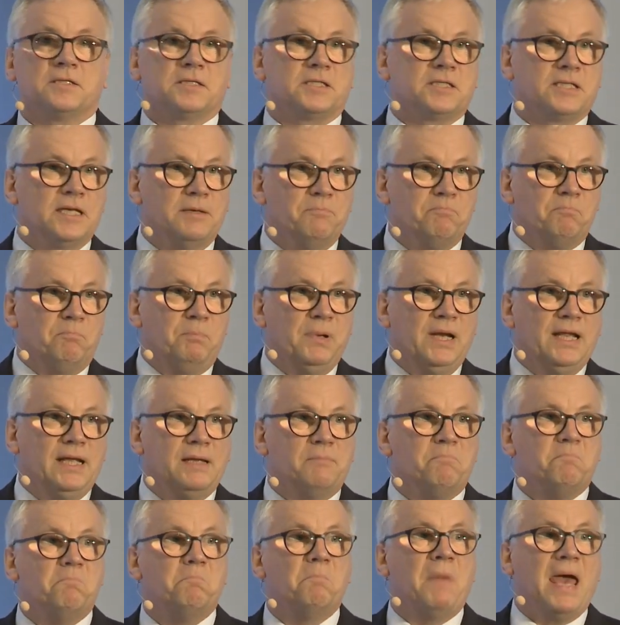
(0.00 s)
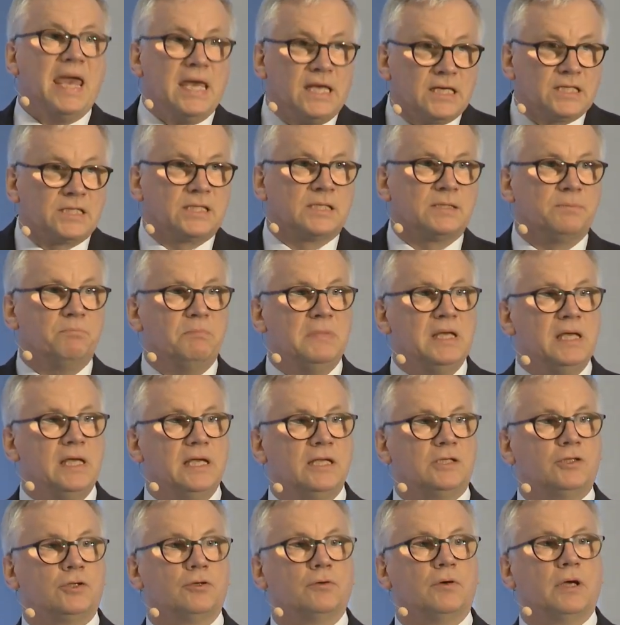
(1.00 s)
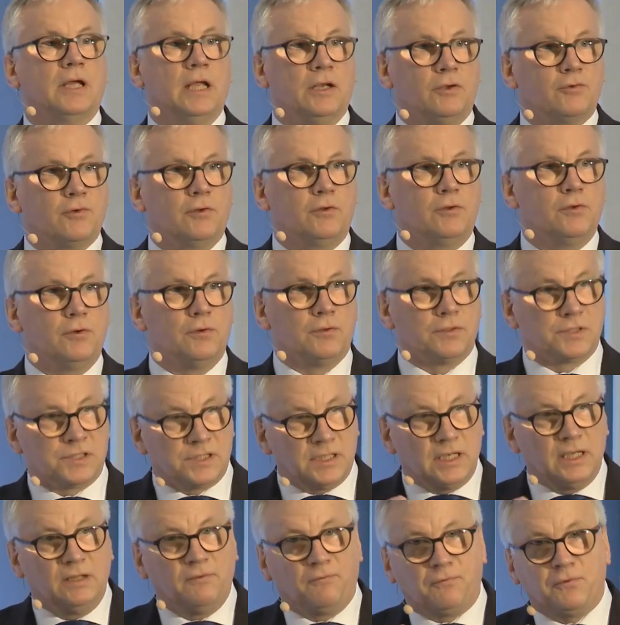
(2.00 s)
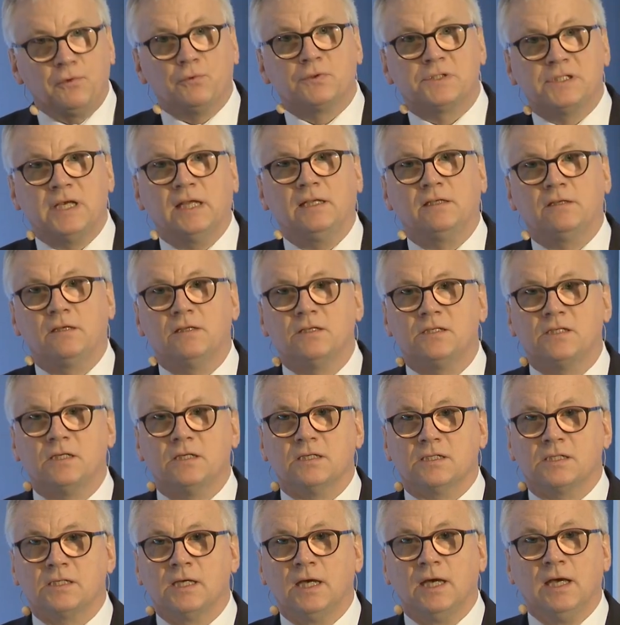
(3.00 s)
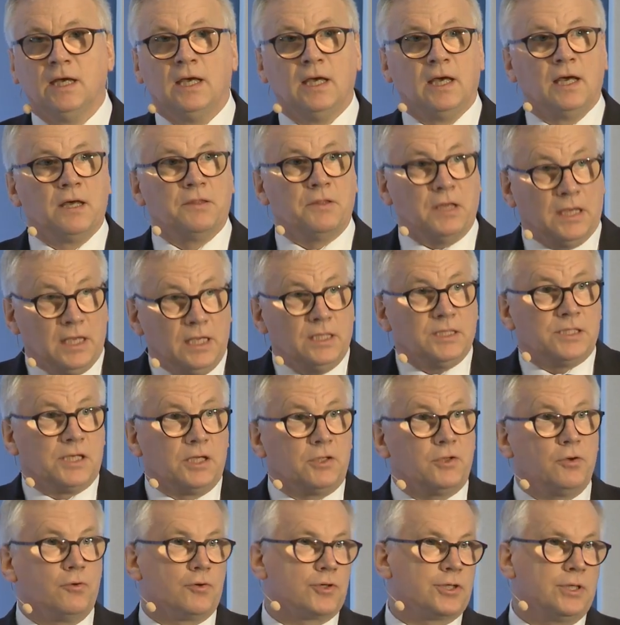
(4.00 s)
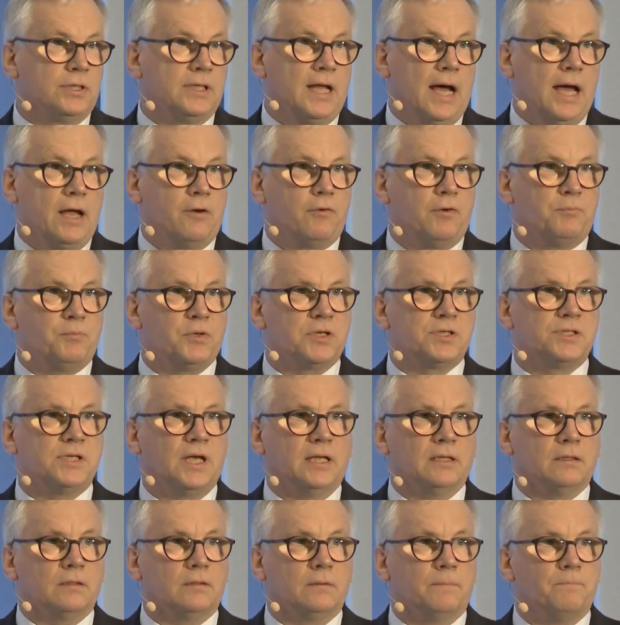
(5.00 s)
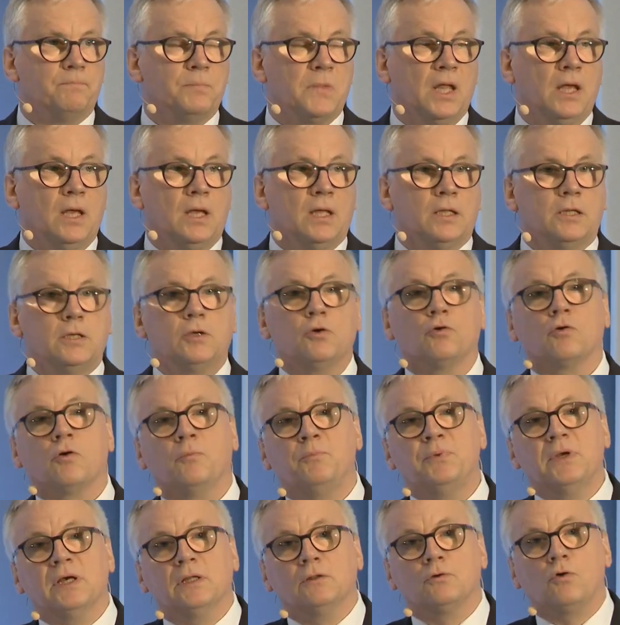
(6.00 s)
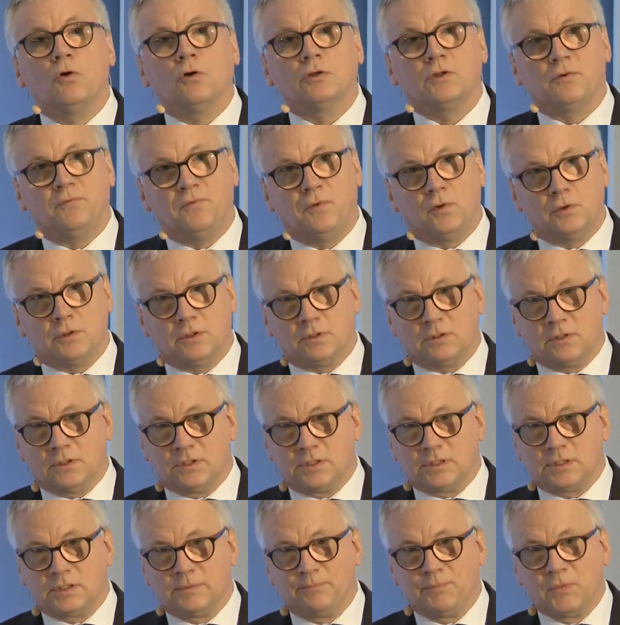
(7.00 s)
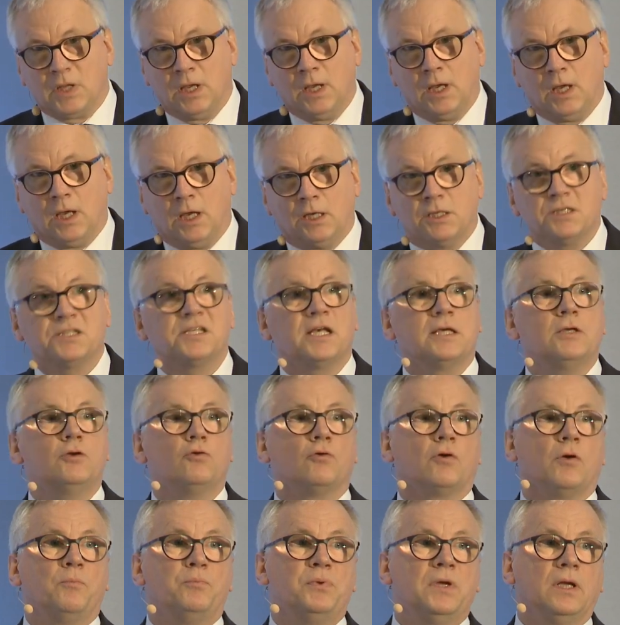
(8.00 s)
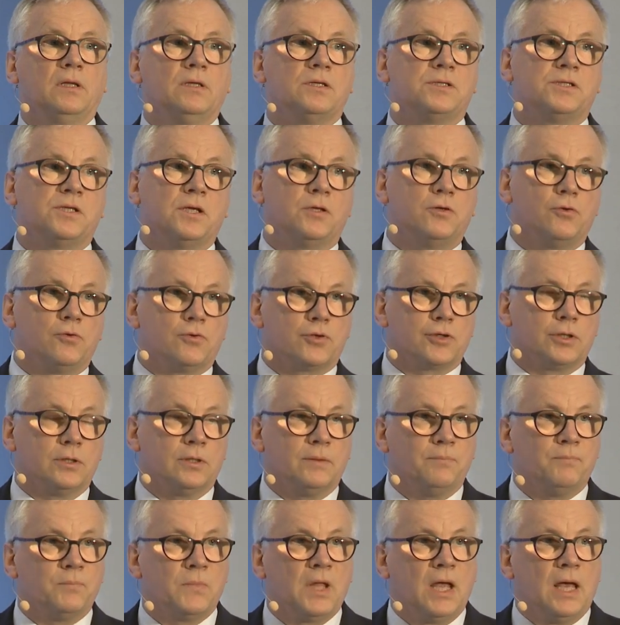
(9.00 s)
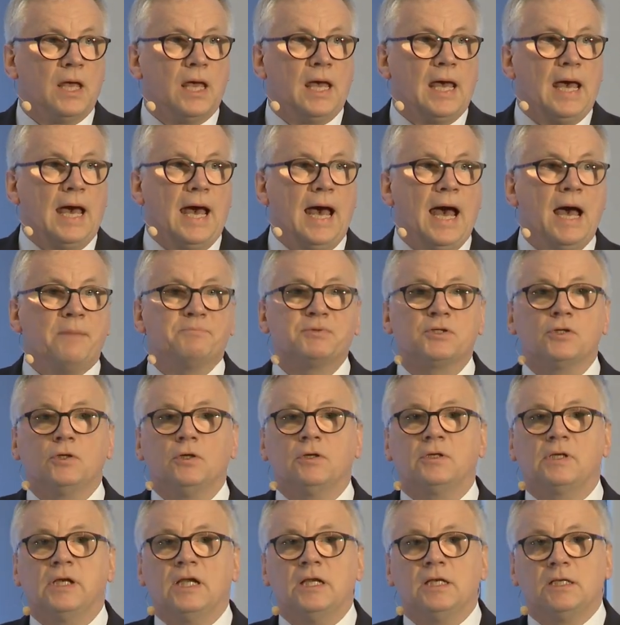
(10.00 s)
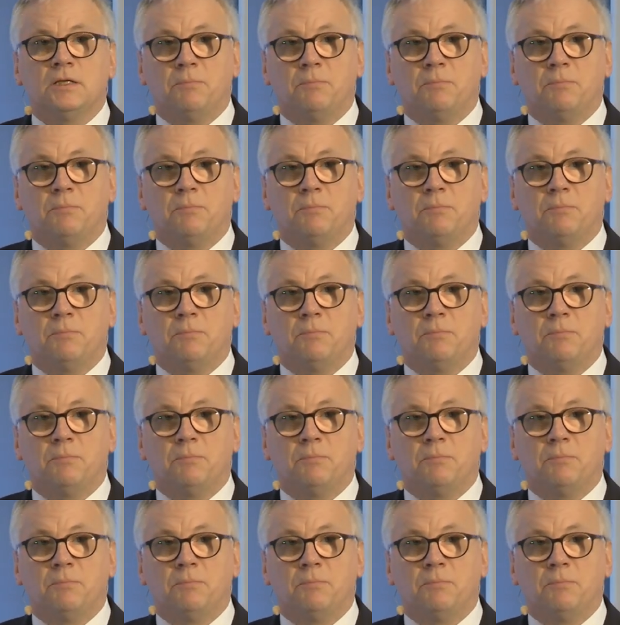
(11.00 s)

simply makes me to introduce in few sentences the institution I represent, the European Court of Auditors. It is a European institution, absolutely